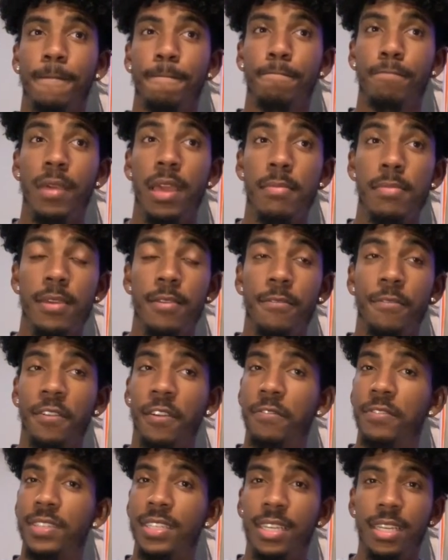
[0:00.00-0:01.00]
maybe
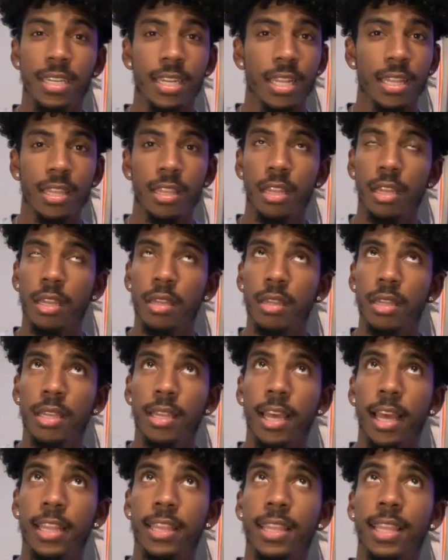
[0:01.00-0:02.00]
15 at the
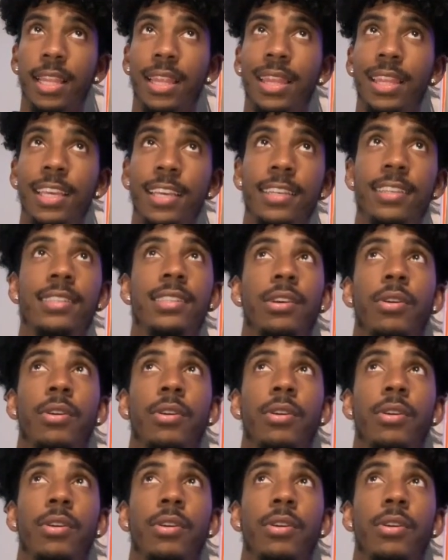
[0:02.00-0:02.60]
least.